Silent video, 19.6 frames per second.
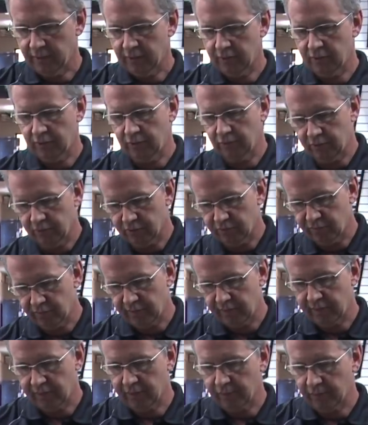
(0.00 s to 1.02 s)
to do this
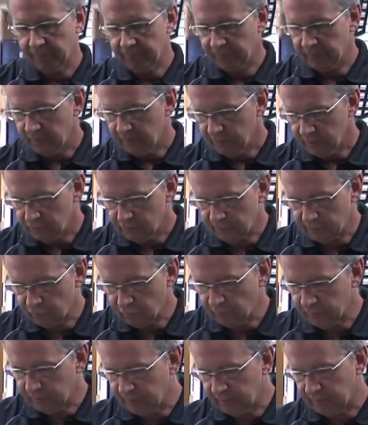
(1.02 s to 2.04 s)
video. So that's
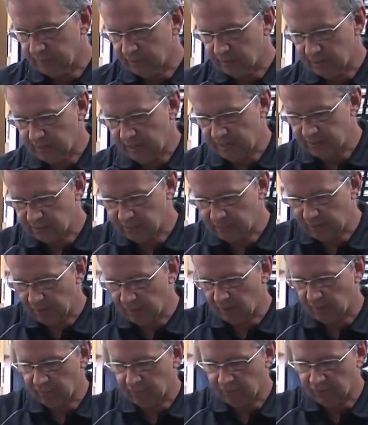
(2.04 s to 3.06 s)
one thing that's nice about
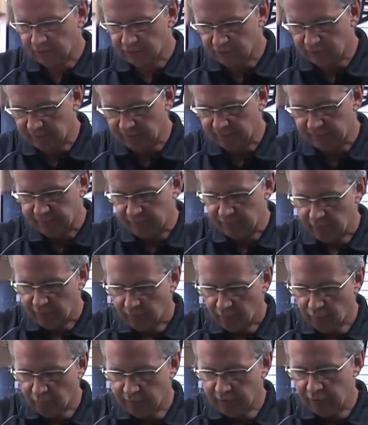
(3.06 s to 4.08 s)
all of our stuff.
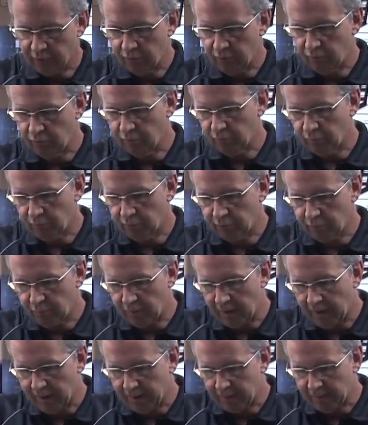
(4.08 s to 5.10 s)
When you
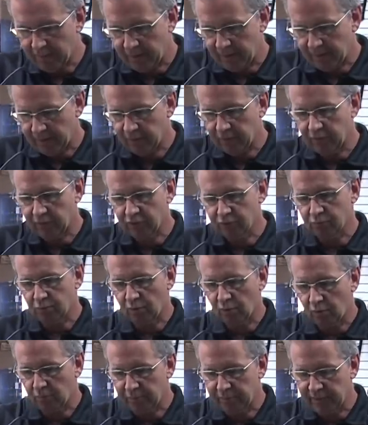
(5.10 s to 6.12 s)
buy a panel or a
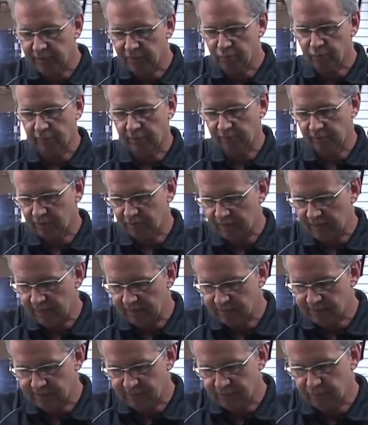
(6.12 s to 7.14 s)
small piece, whatever
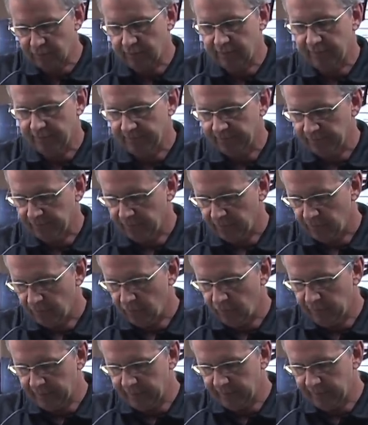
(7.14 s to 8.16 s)
size it is,
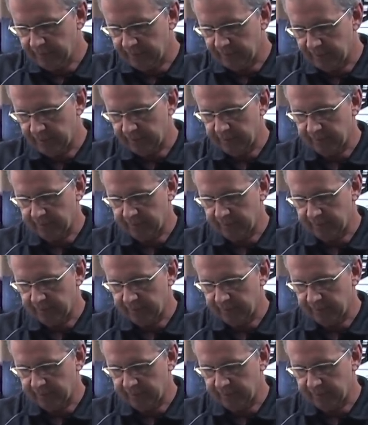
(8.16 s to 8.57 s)
we can